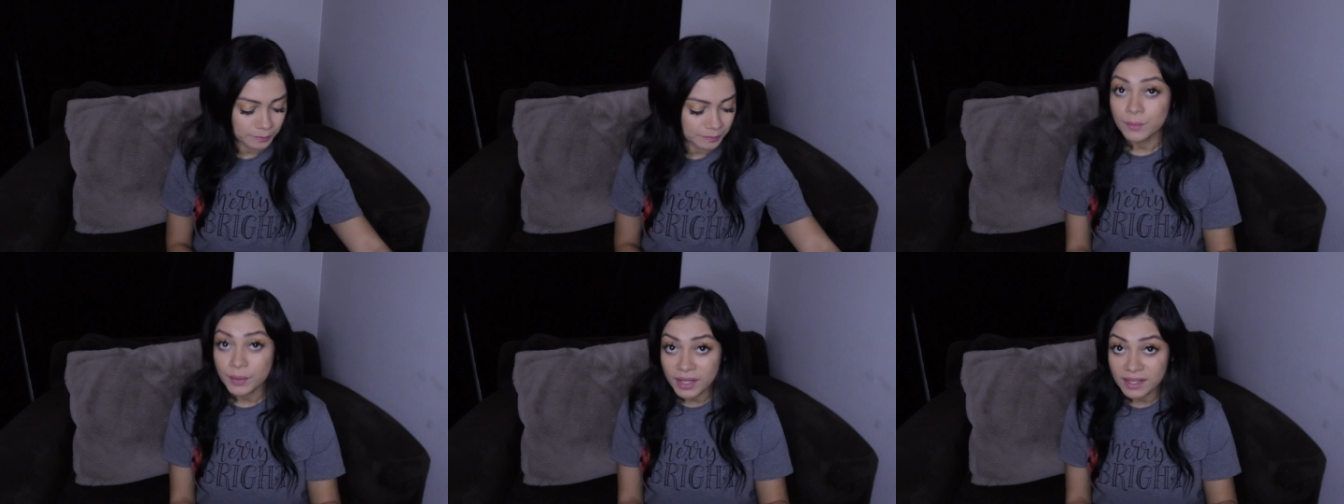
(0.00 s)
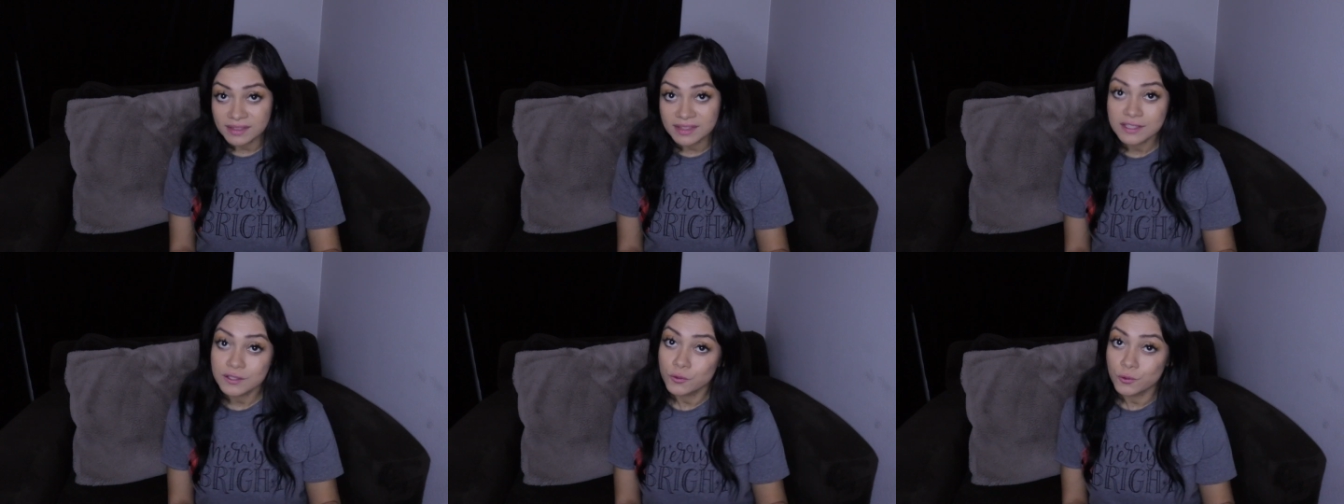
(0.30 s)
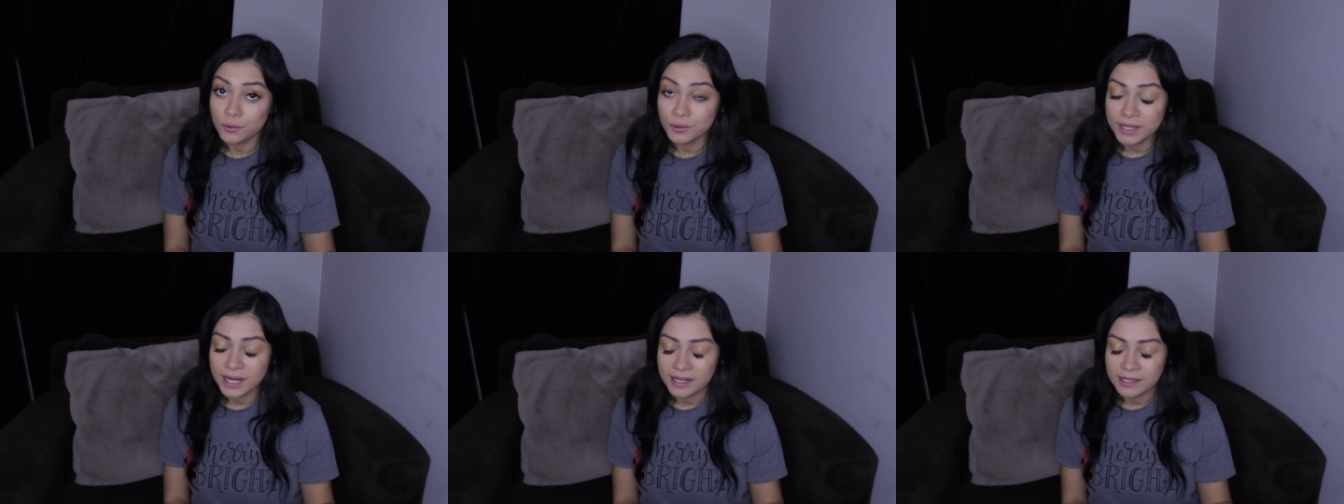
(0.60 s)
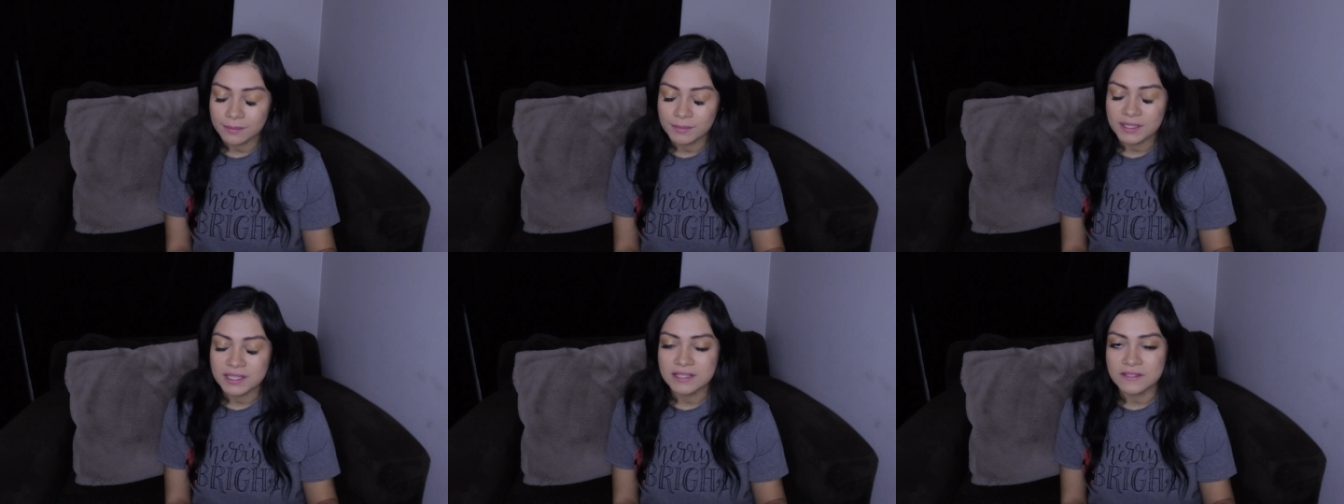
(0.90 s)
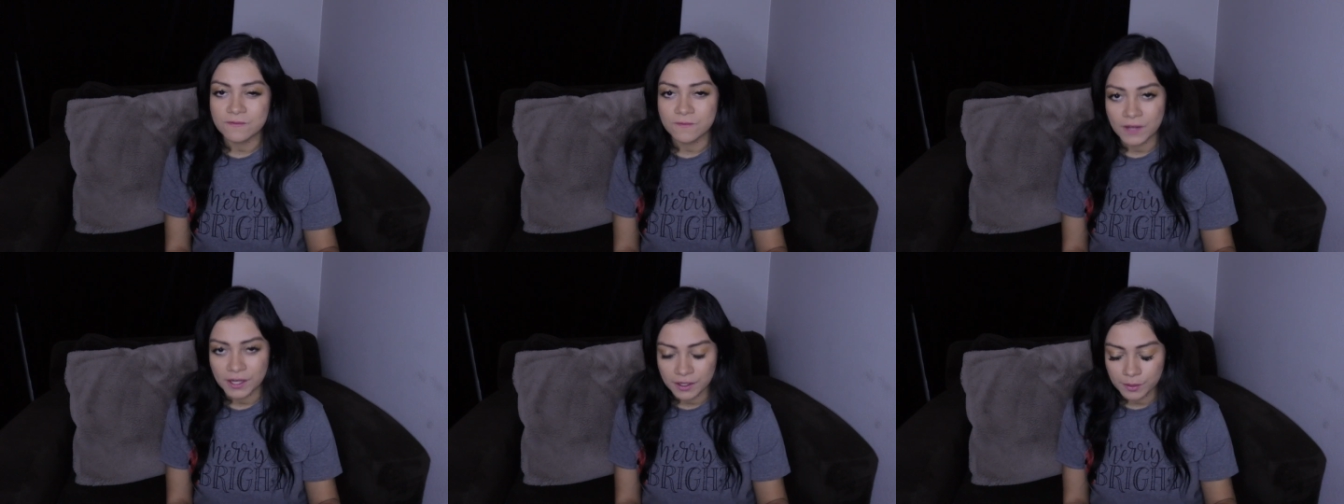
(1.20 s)
But this jewelry item
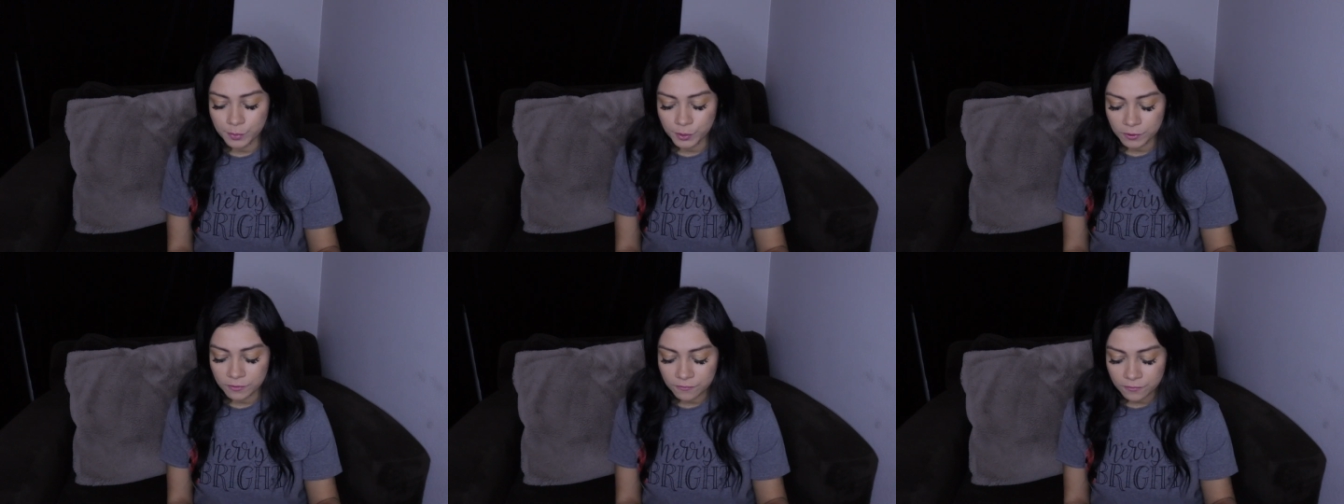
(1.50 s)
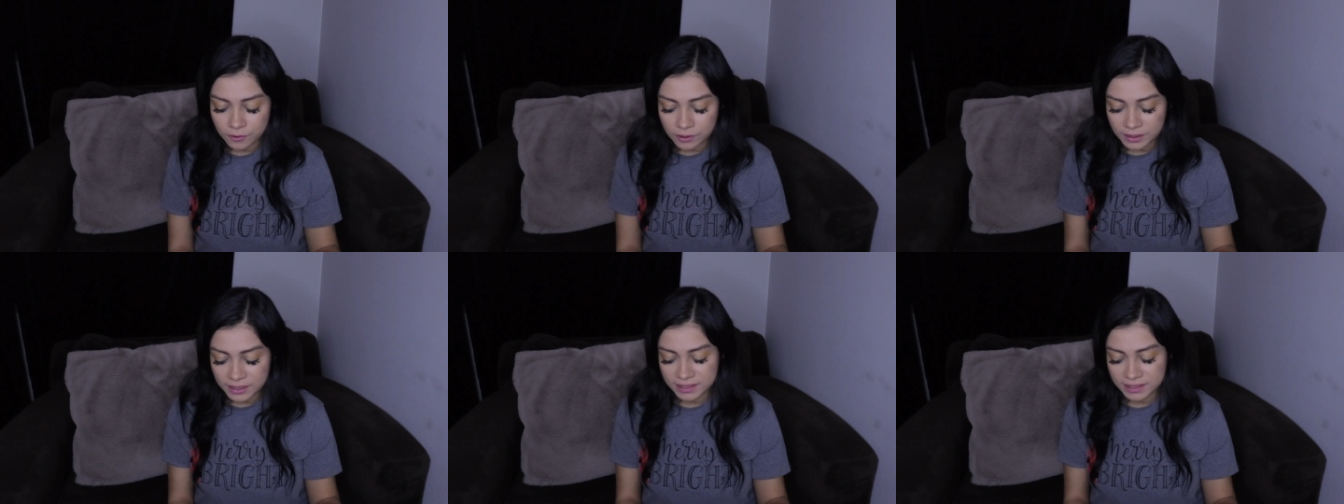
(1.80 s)
is very beautiful.